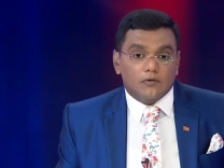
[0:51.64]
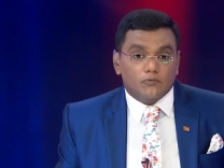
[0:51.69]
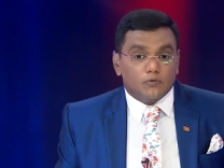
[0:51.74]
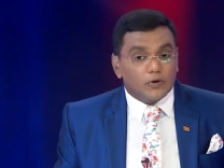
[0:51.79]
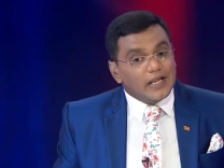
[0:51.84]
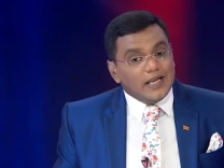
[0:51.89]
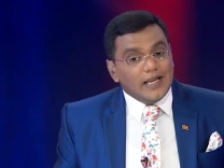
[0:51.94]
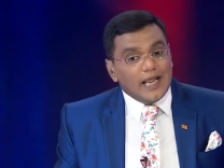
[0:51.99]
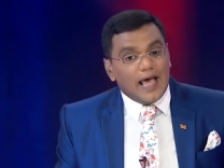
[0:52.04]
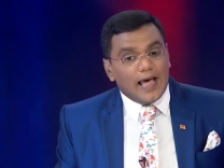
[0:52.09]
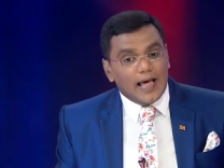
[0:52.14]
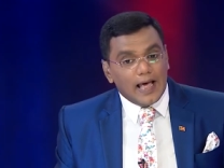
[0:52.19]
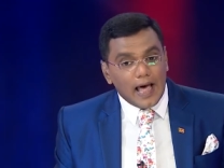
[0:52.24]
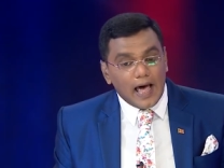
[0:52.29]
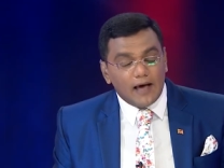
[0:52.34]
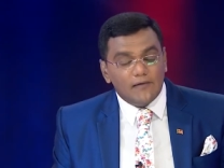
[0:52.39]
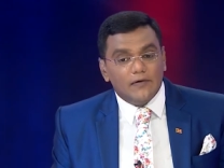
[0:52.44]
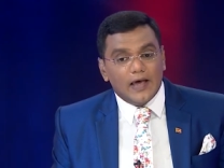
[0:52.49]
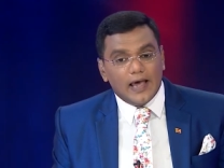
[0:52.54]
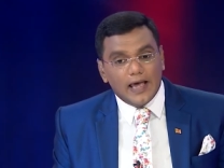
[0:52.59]
would it
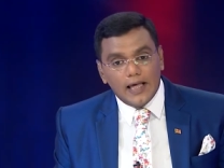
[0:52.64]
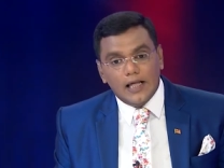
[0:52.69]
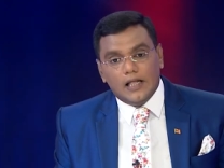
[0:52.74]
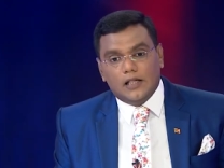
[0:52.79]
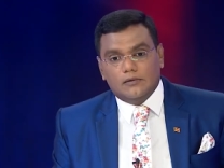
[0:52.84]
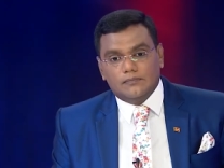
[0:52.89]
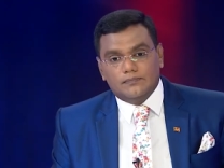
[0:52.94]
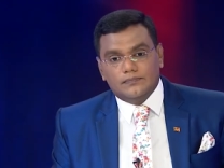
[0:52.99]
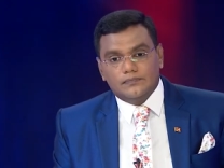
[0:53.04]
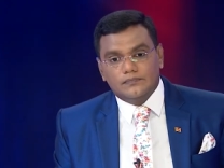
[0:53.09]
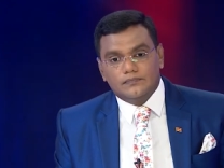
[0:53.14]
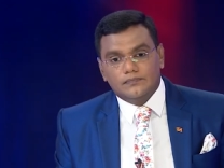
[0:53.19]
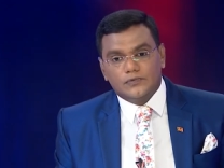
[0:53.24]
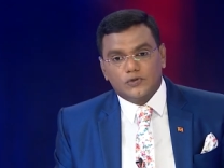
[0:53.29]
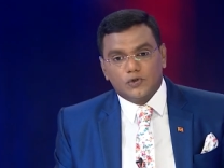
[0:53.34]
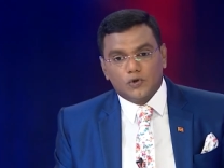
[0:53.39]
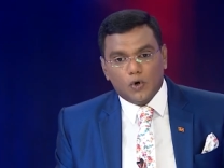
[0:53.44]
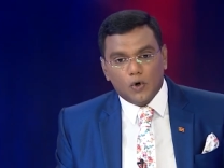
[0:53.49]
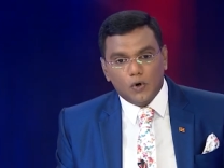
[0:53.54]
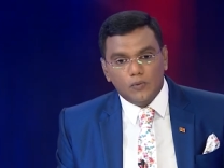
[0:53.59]
have helped
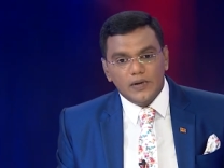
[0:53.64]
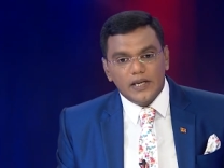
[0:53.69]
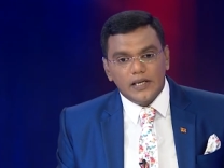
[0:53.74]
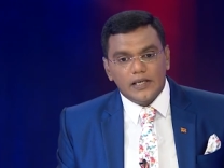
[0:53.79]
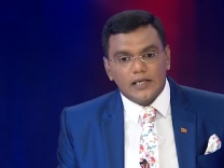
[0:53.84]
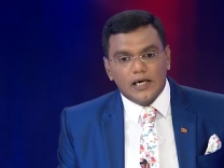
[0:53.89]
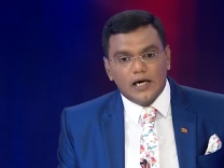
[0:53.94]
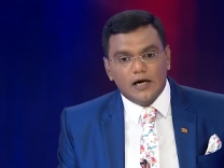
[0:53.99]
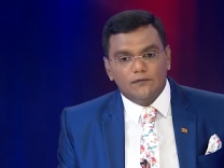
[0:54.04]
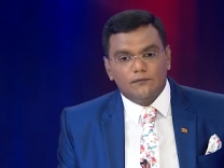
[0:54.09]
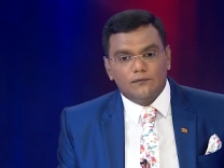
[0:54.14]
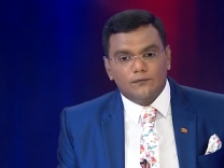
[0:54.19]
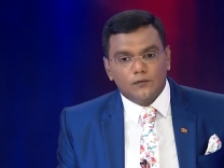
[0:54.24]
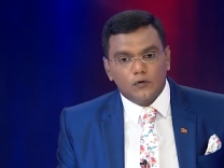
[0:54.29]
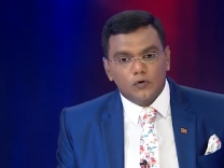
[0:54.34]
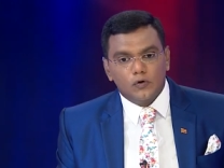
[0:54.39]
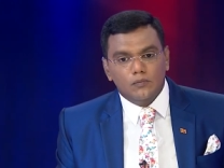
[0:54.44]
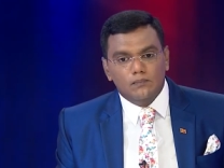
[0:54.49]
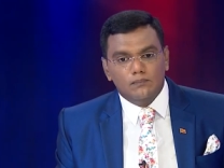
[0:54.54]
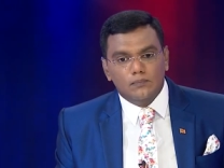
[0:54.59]
to omit a
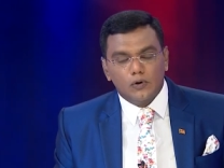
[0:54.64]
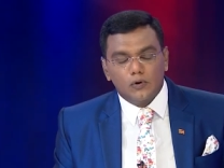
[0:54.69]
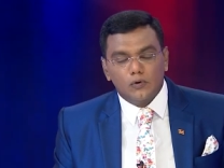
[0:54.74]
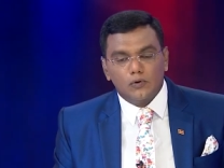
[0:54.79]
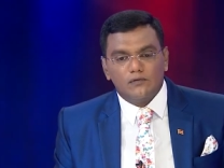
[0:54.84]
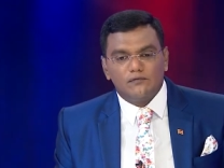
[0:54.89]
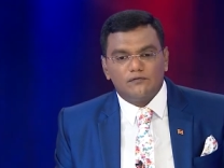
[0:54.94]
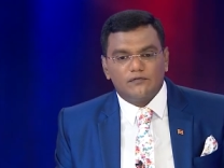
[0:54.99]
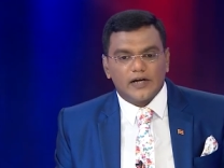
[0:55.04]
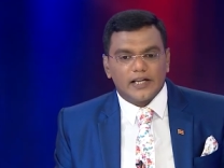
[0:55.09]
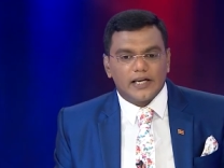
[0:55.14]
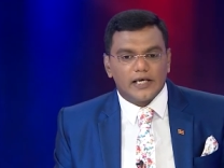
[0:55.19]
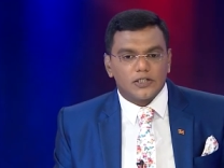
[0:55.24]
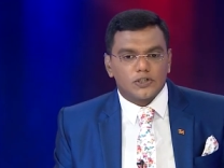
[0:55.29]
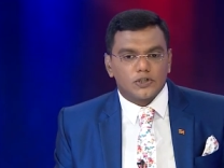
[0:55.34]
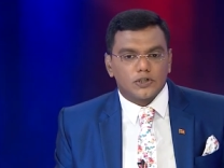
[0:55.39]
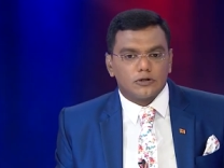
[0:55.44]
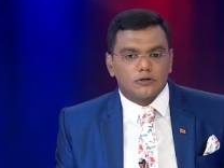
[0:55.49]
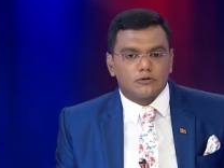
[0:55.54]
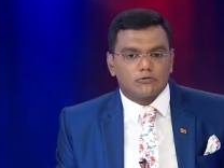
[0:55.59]
full blown
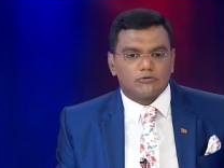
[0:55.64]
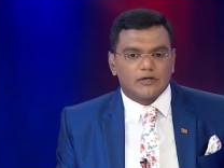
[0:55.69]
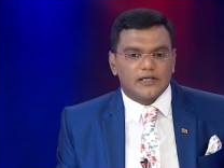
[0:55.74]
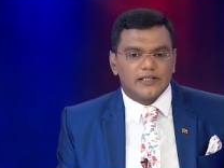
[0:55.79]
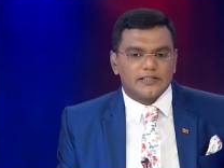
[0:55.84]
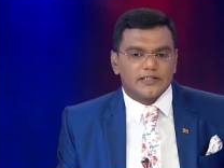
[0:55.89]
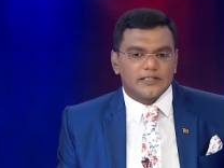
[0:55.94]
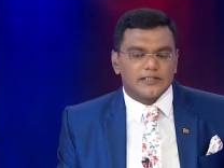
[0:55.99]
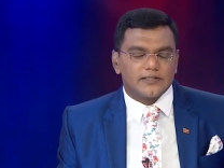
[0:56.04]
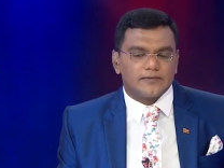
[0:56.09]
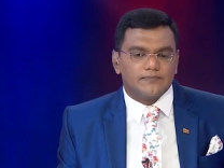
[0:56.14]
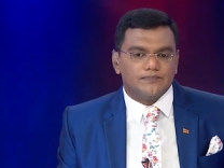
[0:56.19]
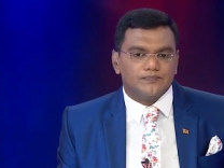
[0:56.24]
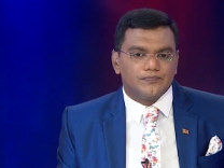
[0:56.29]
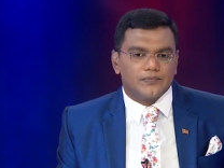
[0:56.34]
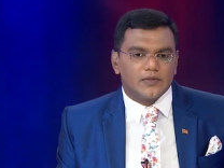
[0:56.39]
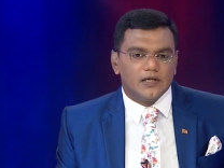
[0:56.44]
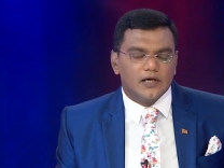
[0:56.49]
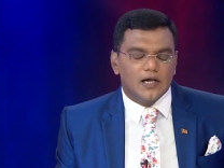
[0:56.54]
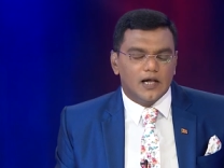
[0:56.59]
financial crisis?
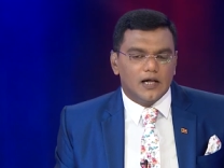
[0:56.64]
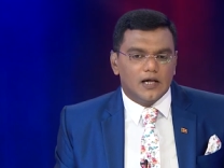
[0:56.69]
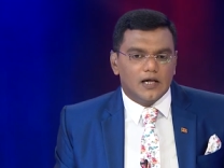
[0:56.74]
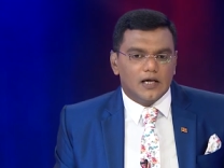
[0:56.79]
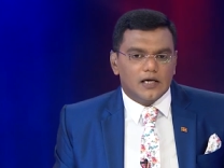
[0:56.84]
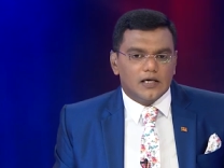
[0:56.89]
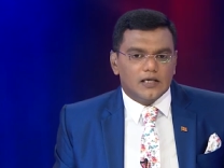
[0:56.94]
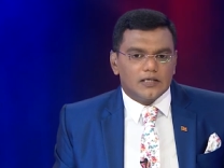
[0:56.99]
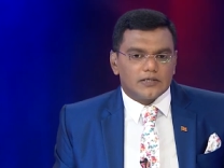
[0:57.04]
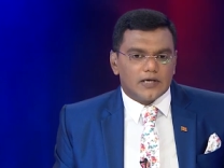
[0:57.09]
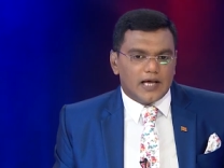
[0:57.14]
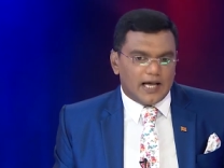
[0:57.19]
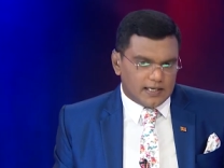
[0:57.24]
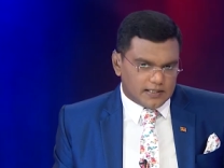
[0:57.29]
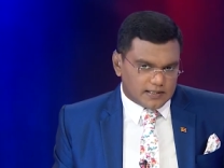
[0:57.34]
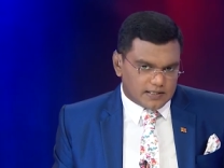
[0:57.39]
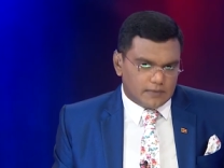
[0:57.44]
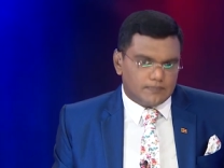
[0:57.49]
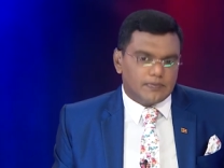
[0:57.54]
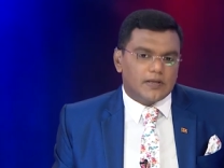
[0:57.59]
So
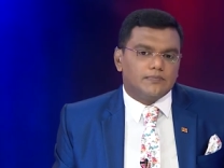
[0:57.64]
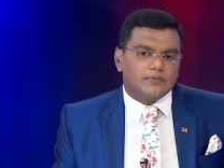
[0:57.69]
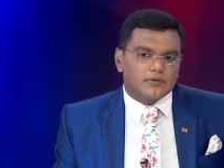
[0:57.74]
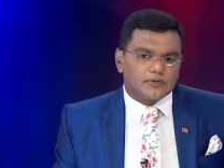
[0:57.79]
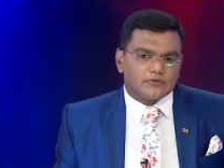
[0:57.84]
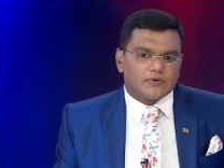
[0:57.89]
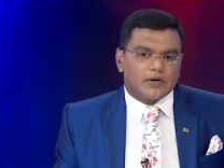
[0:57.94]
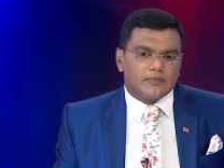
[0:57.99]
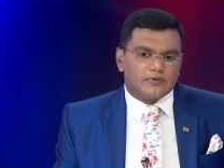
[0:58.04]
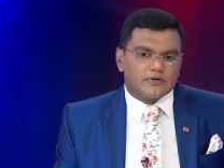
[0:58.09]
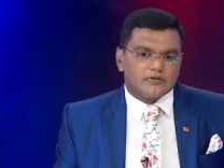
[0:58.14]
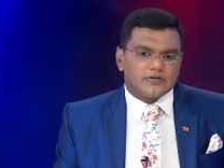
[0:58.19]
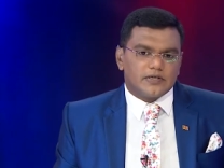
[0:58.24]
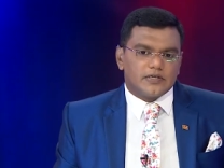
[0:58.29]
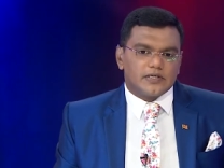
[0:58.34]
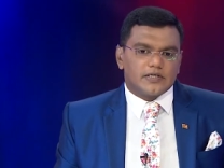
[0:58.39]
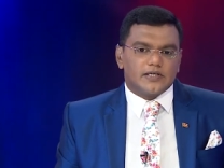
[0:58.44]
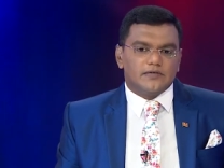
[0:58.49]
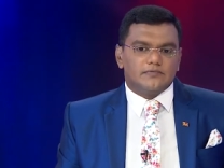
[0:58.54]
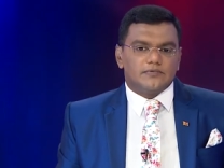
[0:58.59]
as the people's
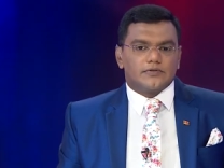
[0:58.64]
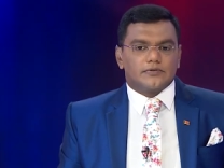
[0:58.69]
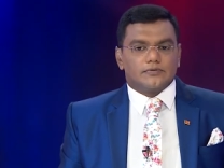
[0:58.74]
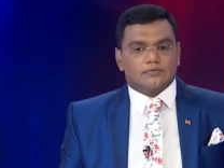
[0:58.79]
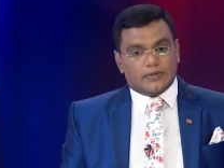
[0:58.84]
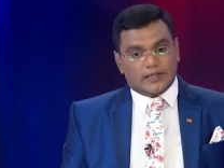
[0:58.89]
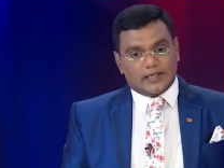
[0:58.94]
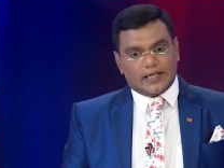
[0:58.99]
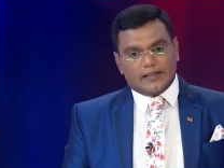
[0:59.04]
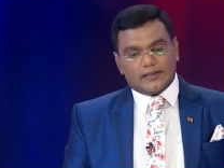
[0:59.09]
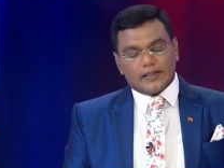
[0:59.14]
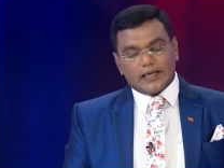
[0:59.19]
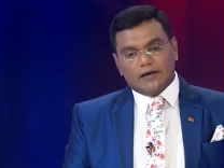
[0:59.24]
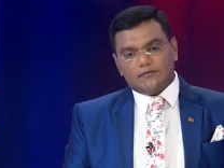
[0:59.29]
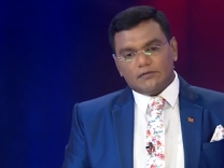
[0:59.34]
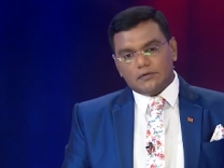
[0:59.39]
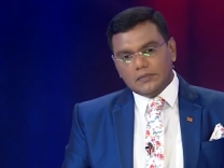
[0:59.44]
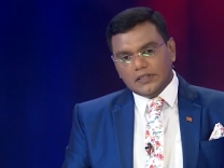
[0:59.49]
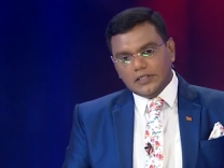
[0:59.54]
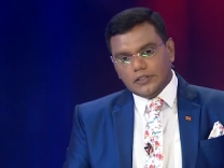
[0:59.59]
representatives, what can the
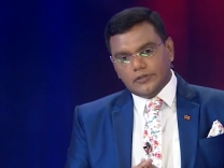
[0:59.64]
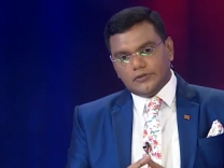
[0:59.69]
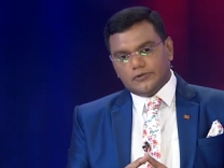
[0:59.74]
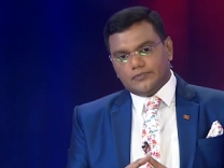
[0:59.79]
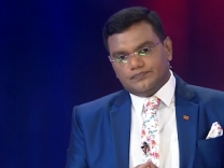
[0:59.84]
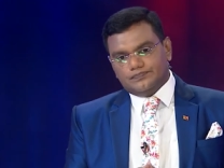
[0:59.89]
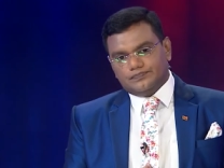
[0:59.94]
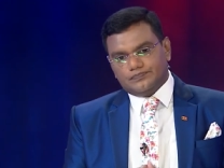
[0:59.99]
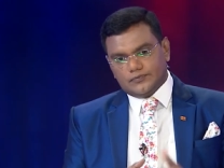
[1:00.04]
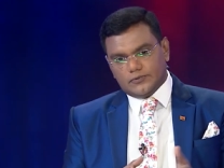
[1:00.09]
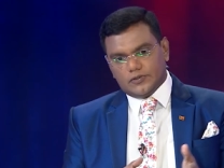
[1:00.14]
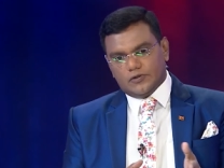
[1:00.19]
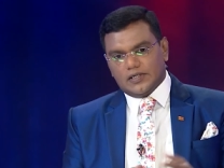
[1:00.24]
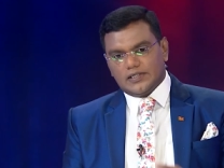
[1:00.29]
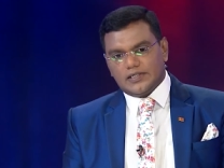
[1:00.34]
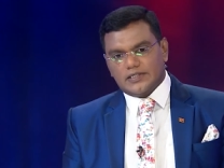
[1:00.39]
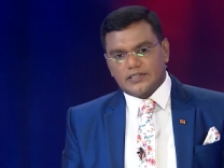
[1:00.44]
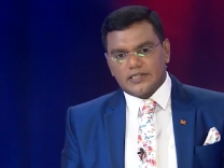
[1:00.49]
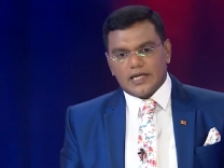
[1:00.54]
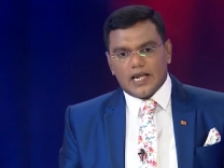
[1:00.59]
government do? To
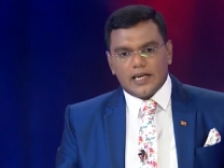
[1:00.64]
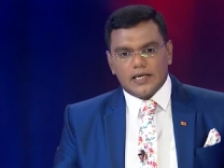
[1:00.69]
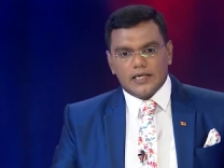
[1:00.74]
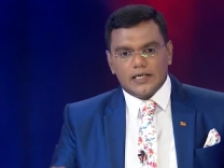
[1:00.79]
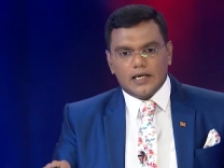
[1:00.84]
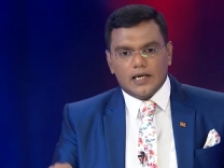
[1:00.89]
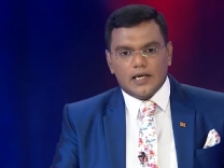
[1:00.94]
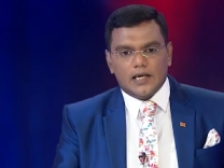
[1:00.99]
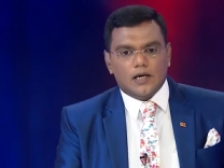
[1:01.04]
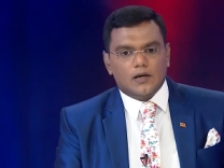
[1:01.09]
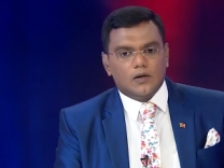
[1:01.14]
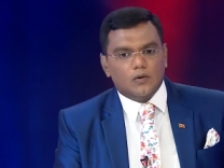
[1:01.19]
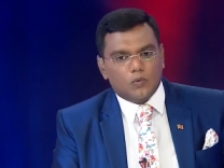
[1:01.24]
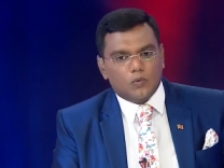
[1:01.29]
understand uh,